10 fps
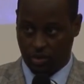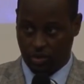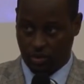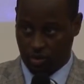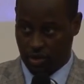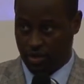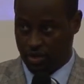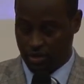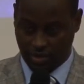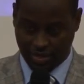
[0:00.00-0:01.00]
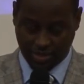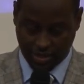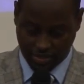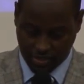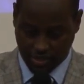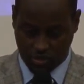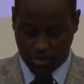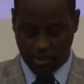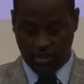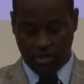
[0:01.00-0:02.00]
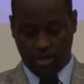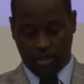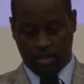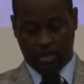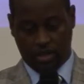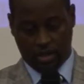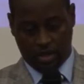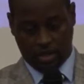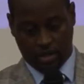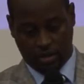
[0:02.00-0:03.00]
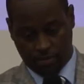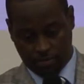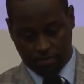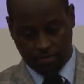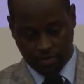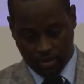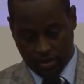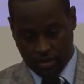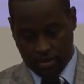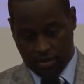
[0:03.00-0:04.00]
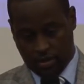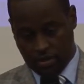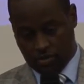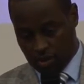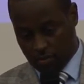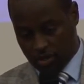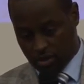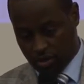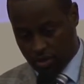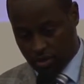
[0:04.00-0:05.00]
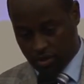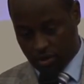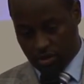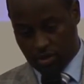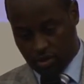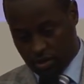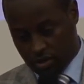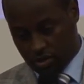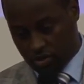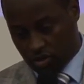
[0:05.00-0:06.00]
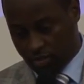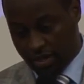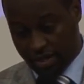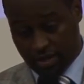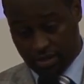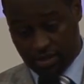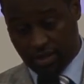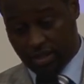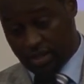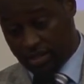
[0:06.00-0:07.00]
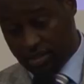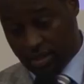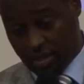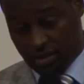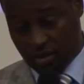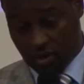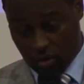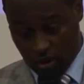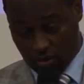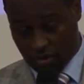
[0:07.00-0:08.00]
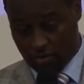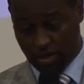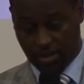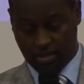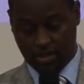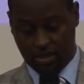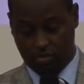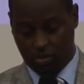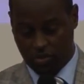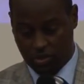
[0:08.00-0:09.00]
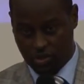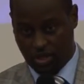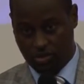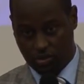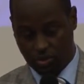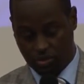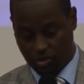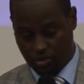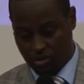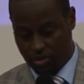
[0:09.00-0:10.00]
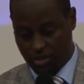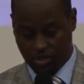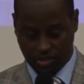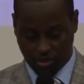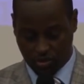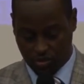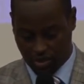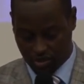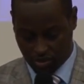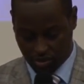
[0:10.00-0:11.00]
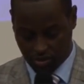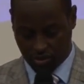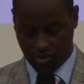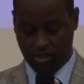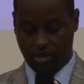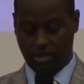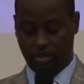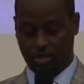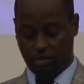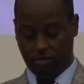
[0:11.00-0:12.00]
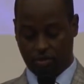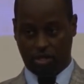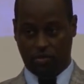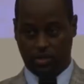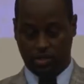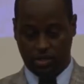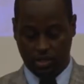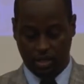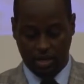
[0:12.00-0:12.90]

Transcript: or neonatal stage. To imagine Somalia state needs the know-how of highly skilled professionals, doctors, nurses, engineers, teachers, civil servants,